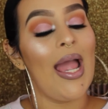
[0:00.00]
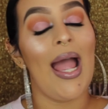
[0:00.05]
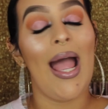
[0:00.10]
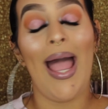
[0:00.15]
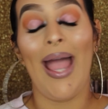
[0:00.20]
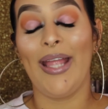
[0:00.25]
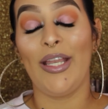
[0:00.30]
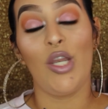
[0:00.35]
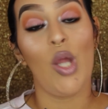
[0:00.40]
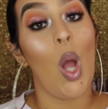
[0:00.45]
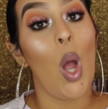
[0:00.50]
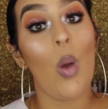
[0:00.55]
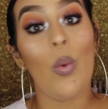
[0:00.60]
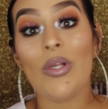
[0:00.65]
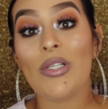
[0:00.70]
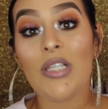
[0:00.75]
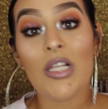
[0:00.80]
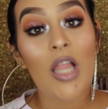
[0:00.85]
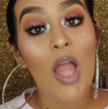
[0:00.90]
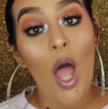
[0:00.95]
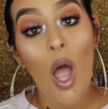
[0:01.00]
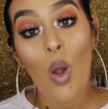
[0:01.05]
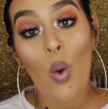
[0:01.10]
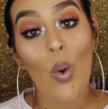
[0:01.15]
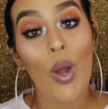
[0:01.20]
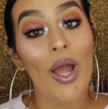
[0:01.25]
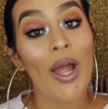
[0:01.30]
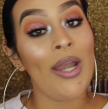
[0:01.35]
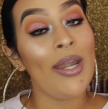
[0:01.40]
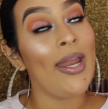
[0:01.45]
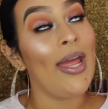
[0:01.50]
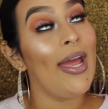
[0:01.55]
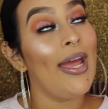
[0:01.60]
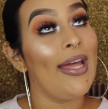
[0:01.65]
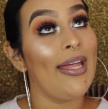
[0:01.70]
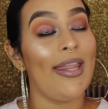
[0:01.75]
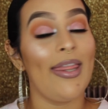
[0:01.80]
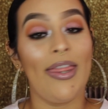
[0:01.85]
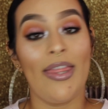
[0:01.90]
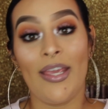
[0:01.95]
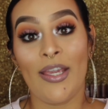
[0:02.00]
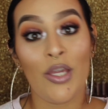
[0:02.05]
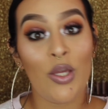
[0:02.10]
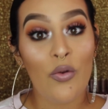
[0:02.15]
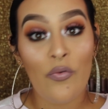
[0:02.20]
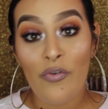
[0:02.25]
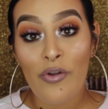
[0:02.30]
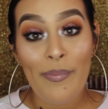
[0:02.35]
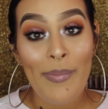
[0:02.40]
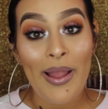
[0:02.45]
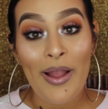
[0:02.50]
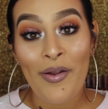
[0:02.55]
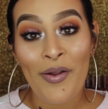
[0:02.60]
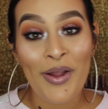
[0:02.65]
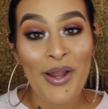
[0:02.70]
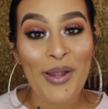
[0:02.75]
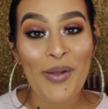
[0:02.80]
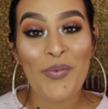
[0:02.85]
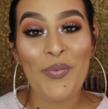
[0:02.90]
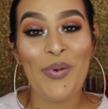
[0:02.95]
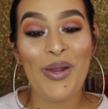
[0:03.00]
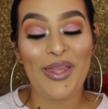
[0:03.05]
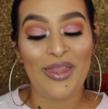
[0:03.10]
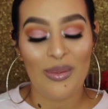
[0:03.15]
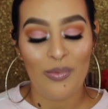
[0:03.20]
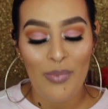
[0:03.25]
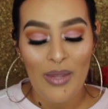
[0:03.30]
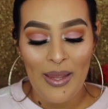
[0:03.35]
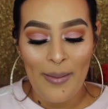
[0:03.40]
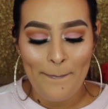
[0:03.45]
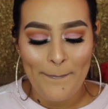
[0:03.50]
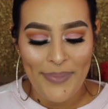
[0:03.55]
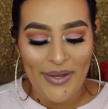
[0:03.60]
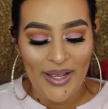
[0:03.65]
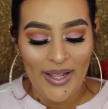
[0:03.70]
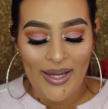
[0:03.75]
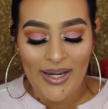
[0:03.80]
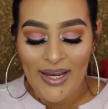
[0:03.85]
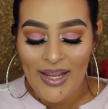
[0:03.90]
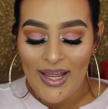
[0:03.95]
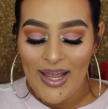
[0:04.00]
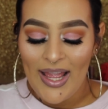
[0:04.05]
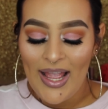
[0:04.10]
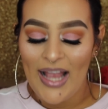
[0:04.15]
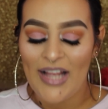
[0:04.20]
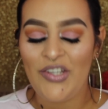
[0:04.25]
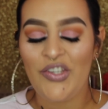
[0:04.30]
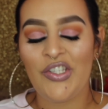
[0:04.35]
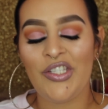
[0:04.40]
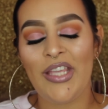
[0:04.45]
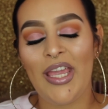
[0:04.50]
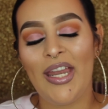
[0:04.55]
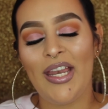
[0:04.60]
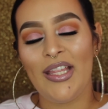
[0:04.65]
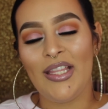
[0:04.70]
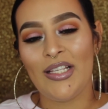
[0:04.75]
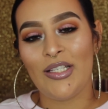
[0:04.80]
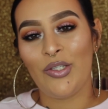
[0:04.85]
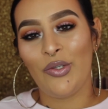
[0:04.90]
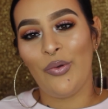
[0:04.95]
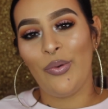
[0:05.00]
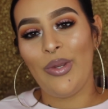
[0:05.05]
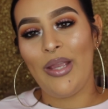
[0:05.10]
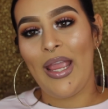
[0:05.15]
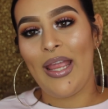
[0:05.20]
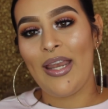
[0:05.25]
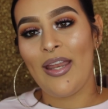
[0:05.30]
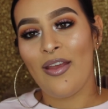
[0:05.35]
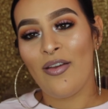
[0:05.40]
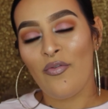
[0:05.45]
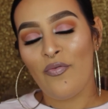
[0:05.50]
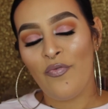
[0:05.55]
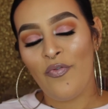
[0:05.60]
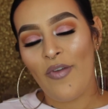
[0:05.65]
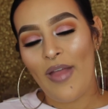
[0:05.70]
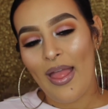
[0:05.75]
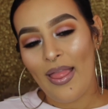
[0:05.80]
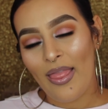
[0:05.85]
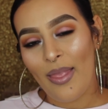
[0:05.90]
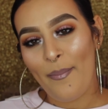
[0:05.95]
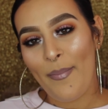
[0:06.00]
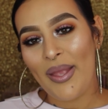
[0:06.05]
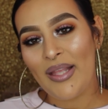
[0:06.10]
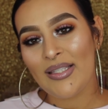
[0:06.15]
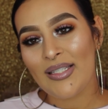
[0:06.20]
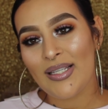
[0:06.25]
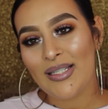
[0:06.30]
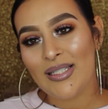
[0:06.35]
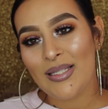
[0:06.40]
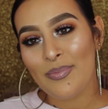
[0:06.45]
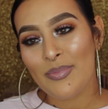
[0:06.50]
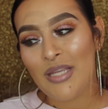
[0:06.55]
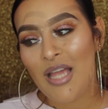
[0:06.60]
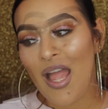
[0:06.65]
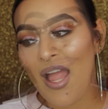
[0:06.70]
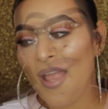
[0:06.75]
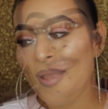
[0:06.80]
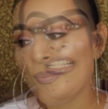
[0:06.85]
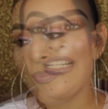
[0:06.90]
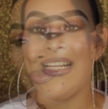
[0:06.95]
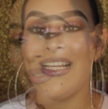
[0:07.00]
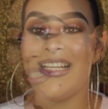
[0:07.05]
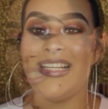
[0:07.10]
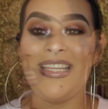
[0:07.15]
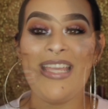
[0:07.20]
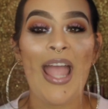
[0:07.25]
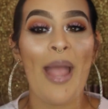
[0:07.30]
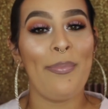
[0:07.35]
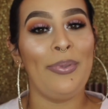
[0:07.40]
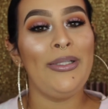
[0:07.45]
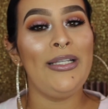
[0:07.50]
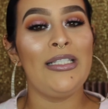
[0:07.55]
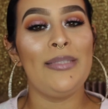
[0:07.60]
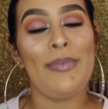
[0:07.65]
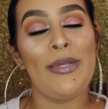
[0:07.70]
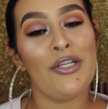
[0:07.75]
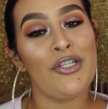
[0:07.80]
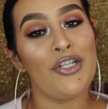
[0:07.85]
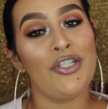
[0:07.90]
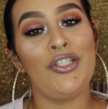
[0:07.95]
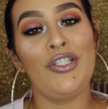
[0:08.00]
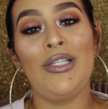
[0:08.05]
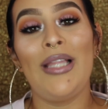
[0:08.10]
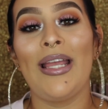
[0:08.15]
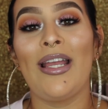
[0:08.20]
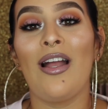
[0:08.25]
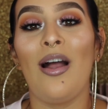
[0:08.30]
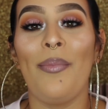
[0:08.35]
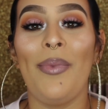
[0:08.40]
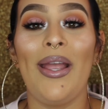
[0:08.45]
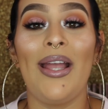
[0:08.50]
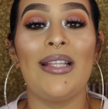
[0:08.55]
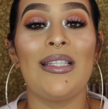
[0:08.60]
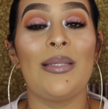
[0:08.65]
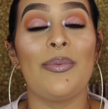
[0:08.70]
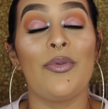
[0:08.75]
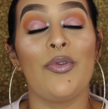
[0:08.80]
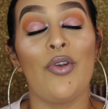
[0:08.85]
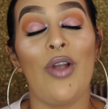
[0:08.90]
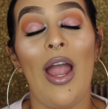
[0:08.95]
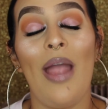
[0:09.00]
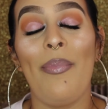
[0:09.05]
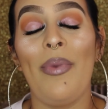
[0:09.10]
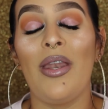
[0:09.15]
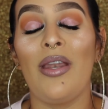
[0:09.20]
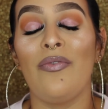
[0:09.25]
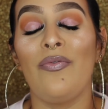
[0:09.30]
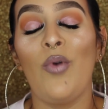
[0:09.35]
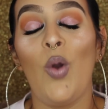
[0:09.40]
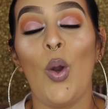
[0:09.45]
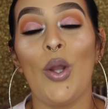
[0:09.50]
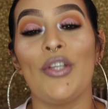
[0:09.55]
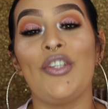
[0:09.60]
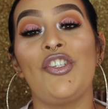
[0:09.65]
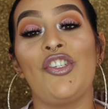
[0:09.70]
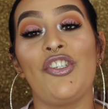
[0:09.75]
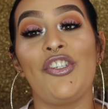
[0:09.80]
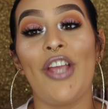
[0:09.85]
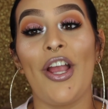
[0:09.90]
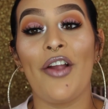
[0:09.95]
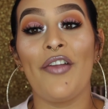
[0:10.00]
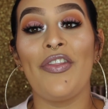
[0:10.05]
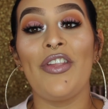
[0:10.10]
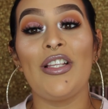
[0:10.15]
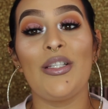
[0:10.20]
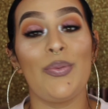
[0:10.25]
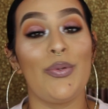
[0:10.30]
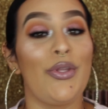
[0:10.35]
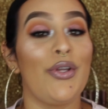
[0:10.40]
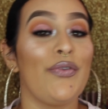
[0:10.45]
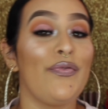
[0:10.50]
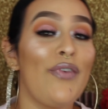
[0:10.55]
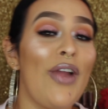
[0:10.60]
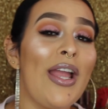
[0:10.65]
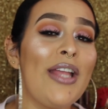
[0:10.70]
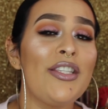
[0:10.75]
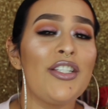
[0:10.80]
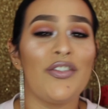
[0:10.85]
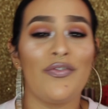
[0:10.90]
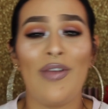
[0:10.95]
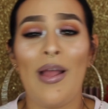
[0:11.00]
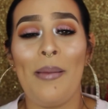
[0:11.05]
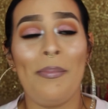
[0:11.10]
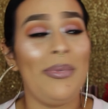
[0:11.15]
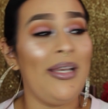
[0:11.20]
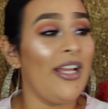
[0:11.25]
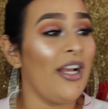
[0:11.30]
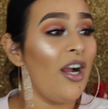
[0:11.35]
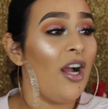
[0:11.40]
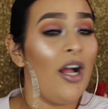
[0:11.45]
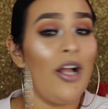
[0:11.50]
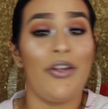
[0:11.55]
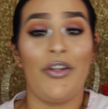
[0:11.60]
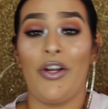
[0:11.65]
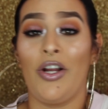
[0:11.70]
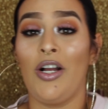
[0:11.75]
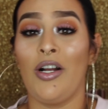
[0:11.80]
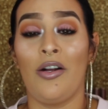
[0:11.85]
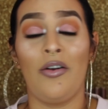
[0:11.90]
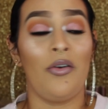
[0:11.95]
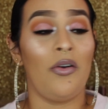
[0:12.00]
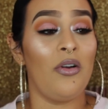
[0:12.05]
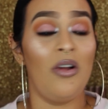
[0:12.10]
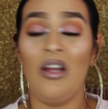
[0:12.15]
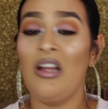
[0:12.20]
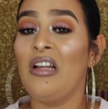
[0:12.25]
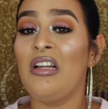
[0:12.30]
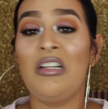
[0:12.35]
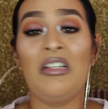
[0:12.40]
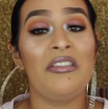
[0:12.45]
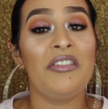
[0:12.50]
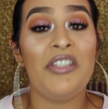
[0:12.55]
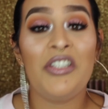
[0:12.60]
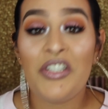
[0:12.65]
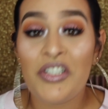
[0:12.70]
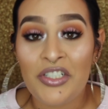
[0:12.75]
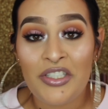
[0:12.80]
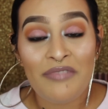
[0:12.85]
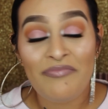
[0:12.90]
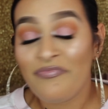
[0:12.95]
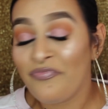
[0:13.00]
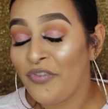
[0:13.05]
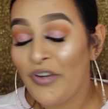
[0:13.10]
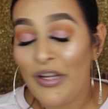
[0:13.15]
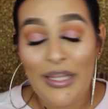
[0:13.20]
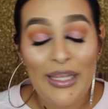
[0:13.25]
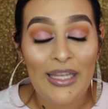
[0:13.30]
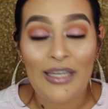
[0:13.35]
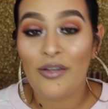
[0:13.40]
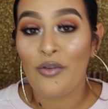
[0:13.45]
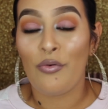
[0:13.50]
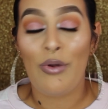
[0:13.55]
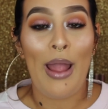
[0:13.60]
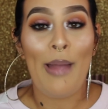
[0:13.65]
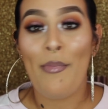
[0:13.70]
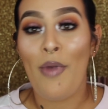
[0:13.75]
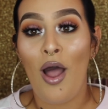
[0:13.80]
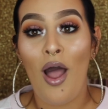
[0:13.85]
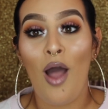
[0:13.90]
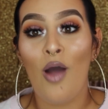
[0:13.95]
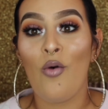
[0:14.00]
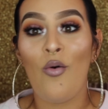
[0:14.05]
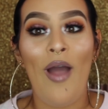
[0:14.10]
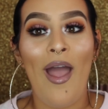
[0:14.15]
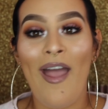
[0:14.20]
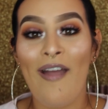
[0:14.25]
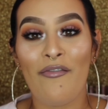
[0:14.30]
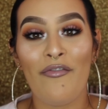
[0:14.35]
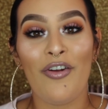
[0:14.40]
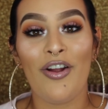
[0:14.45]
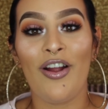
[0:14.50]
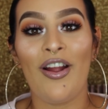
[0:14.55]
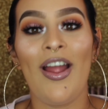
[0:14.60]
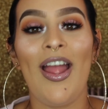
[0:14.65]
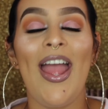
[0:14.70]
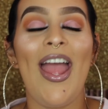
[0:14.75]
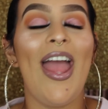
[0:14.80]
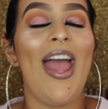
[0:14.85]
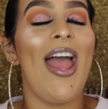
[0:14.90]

I know it was a long one. Thank you for bearing with me, but I just get in this creative element sometimes. Yeah, please make sure to like, comment, and subscribe, and of course share this with your friends, your family, your aunt, your uncle, your freaking grandma, whoever.